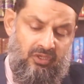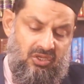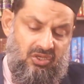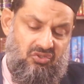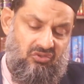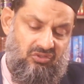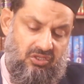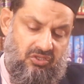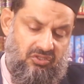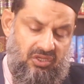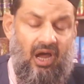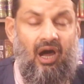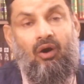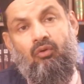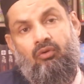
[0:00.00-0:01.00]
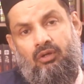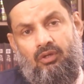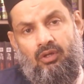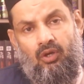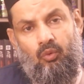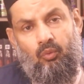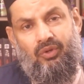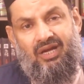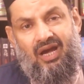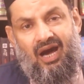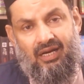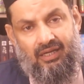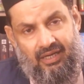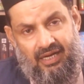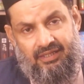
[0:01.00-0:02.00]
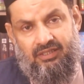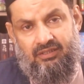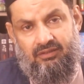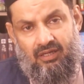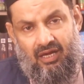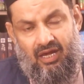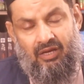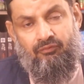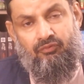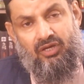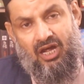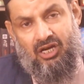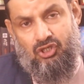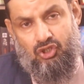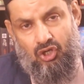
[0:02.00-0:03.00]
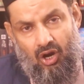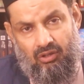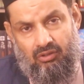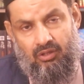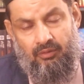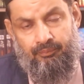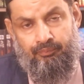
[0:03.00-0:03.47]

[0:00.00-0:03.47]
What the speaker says: So this is how we are guided and we are taught